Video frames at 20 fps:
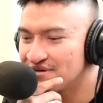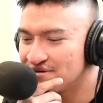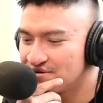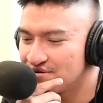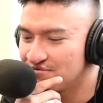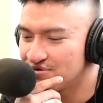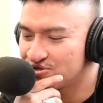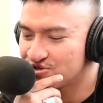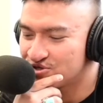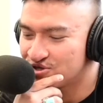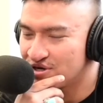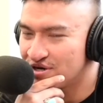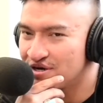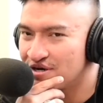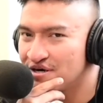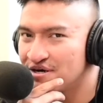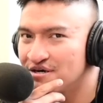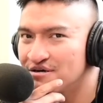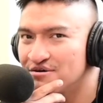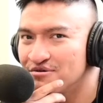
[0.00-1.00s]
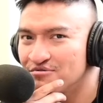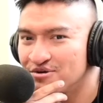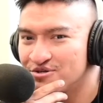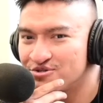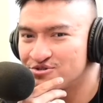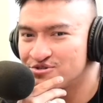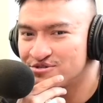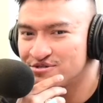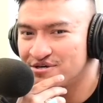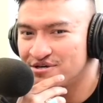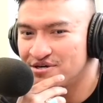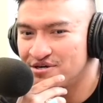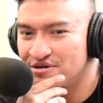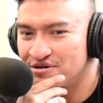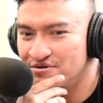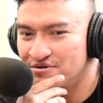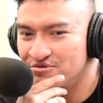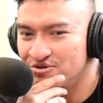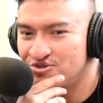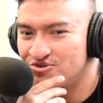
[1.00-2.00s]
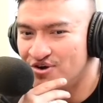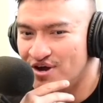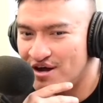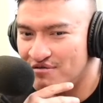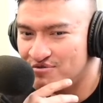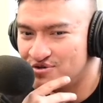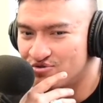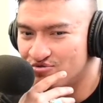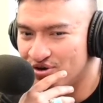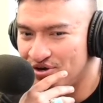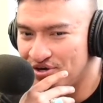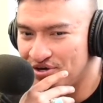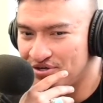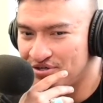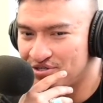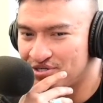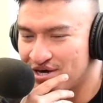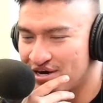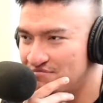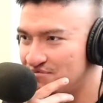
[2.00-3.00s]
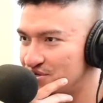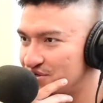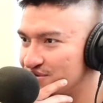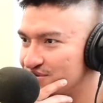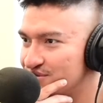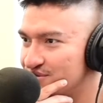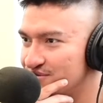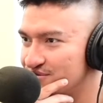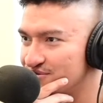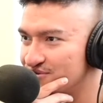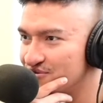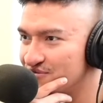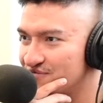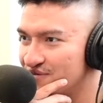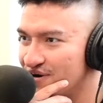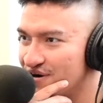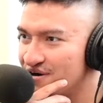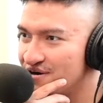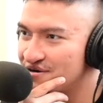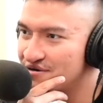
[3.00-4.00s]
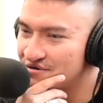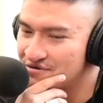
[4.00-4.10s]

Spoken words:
How much? What's your average running time and distance so far?